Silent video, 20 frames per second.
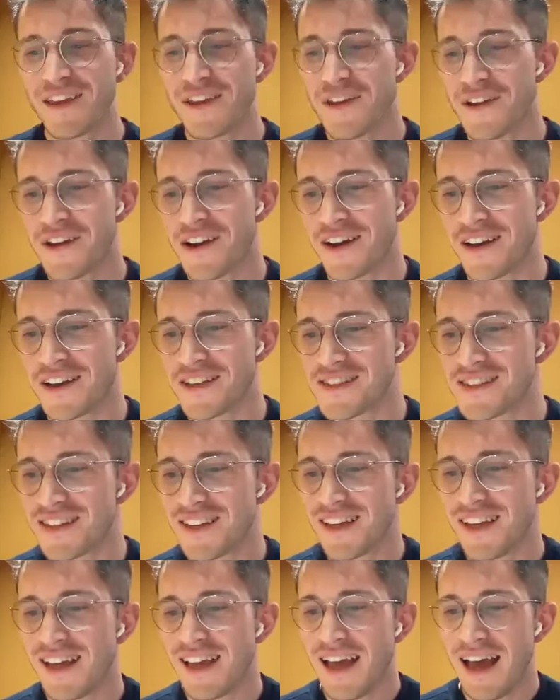thank you guys.
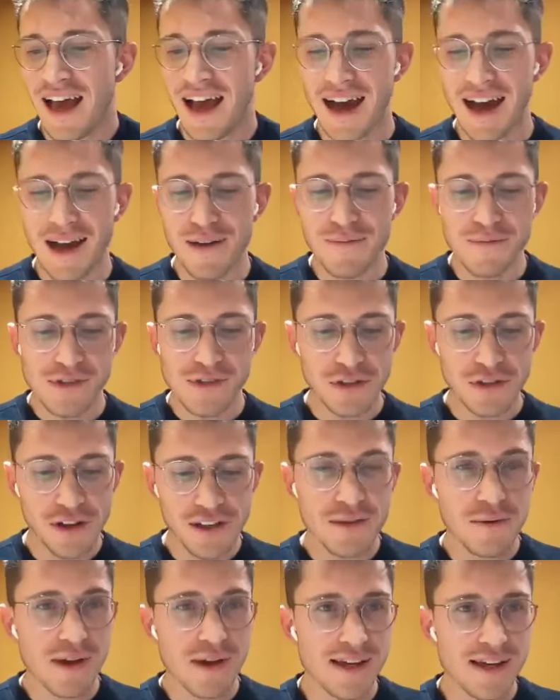So I
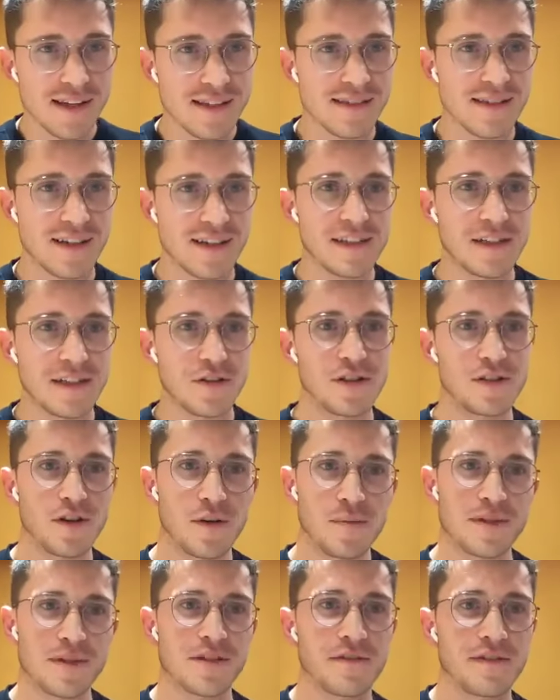think we can get started on the
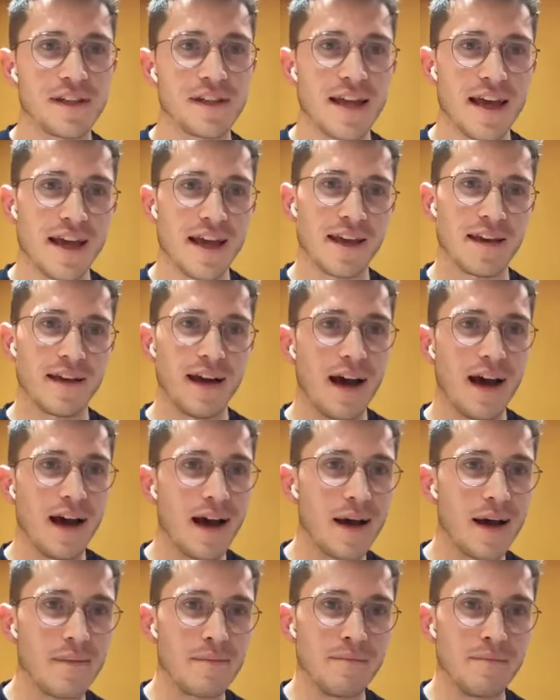topics of the day.
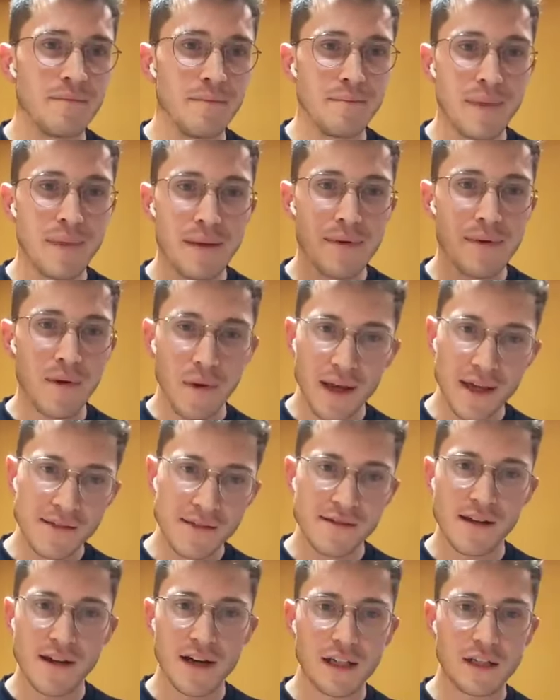Maybe we can
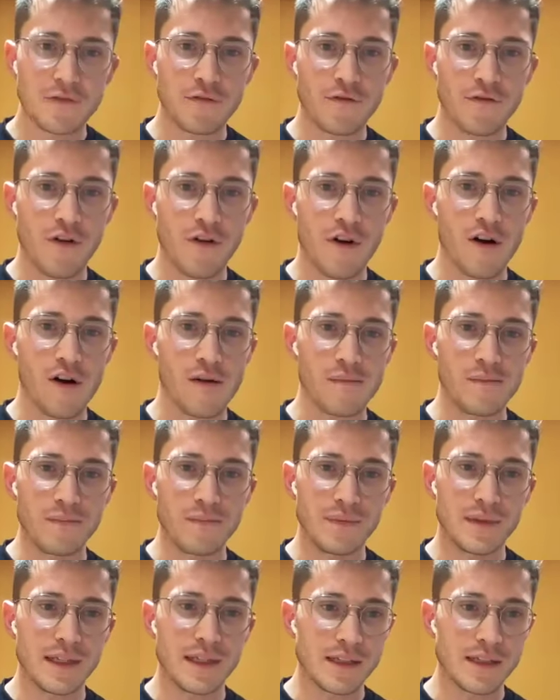start
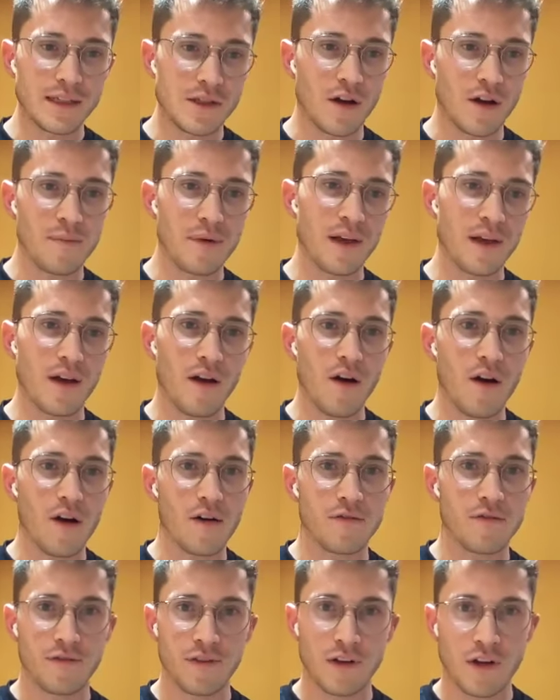from the topic
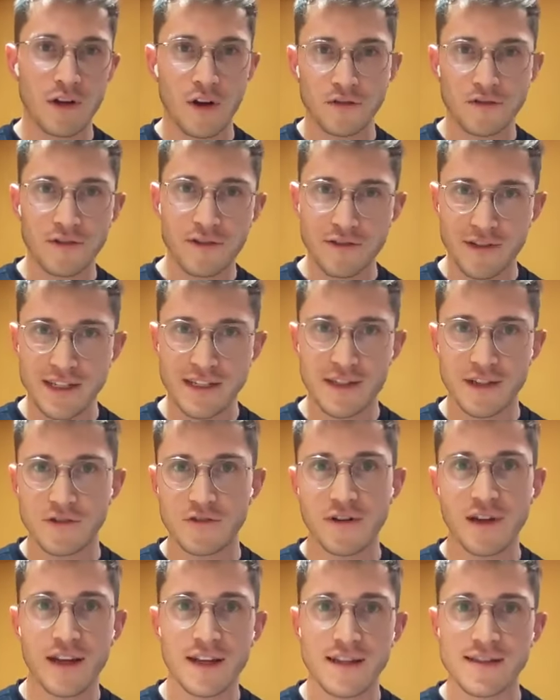of contract research
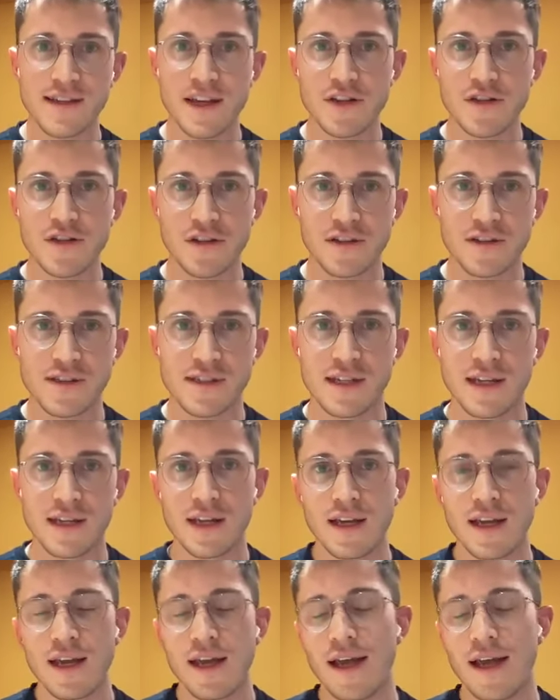organizations,
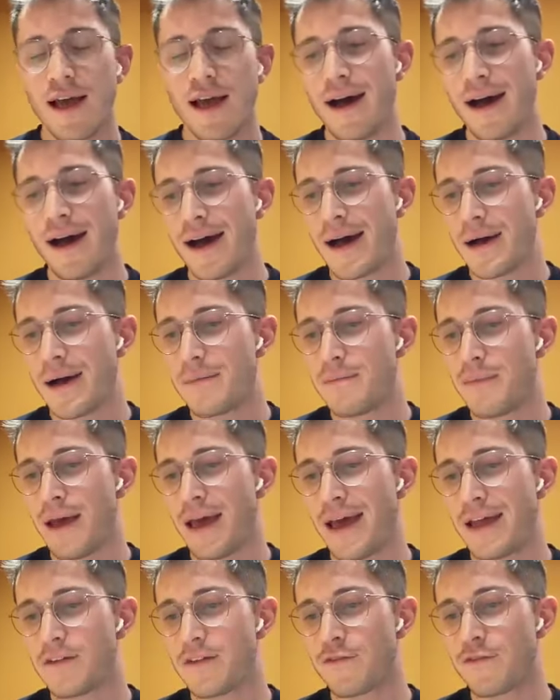
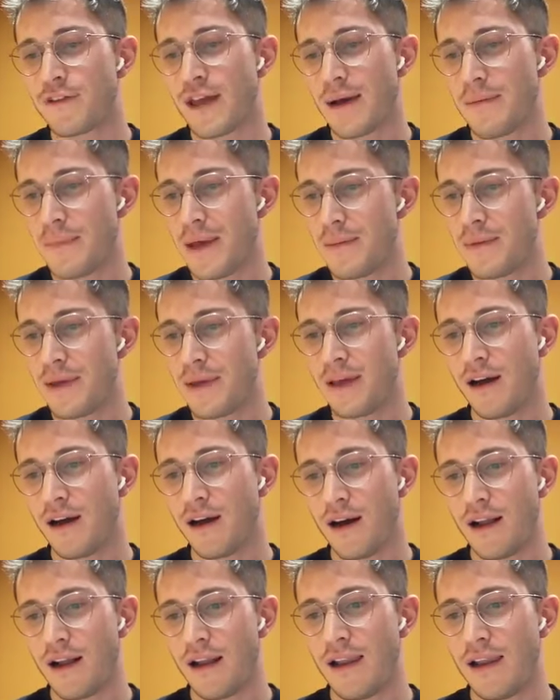and for that, maybe
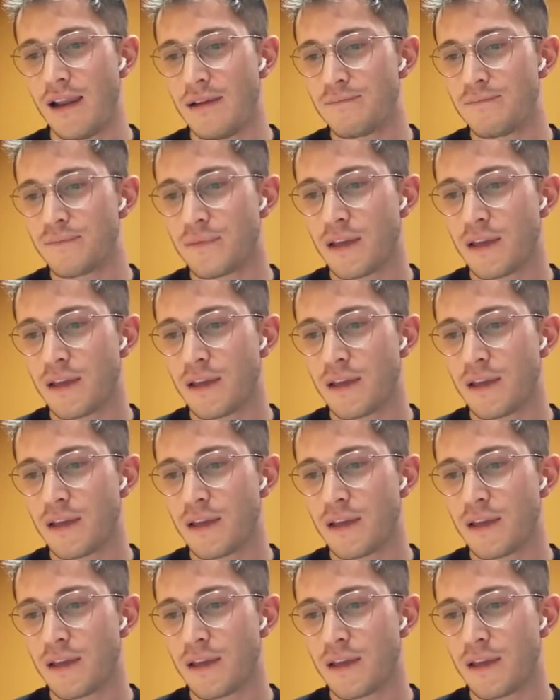I'll